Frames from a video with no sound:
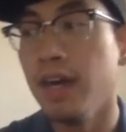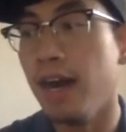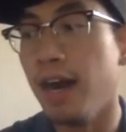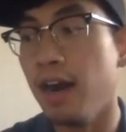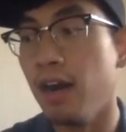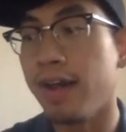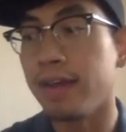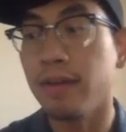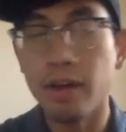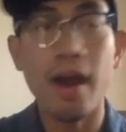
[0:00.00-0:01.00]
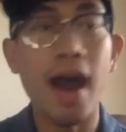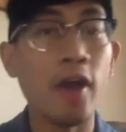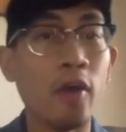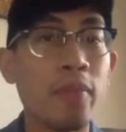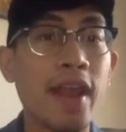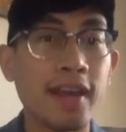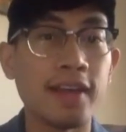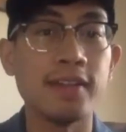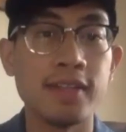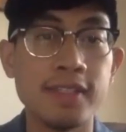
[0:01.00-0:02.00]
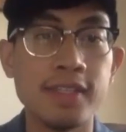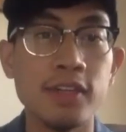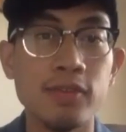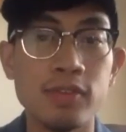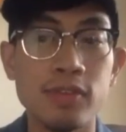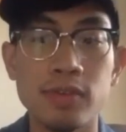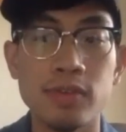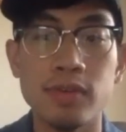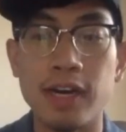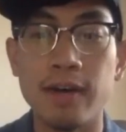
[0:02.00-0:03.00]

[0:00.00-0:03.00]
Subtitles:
I hope that I can continue to